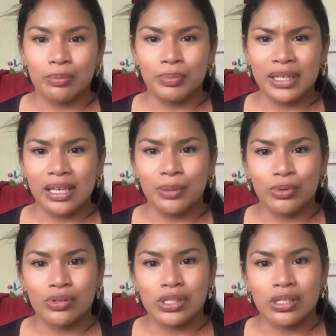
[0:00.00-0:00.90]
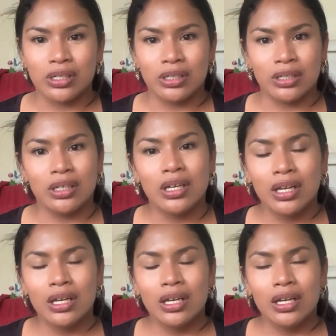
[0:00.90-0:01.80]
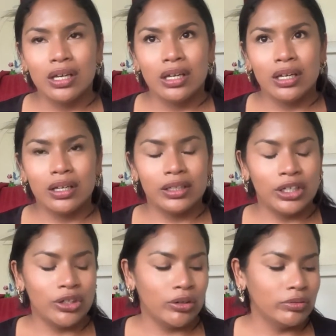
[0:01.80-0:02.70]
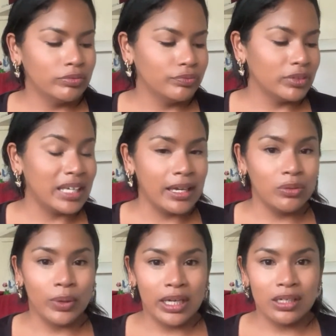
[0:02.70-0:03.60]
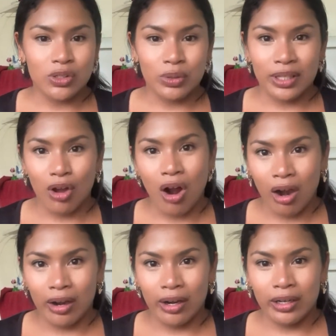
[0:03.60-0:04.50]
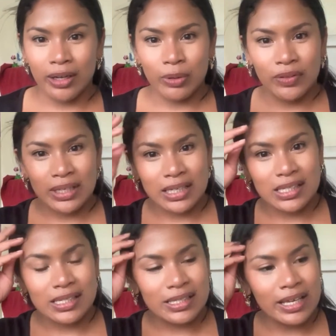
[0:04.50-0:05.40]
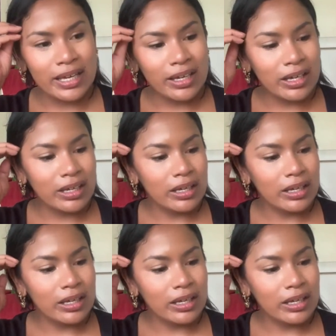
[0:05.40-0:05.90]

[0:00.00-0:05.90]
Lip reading: being able to, you know, gain weight, it's really hard. And when they get sick,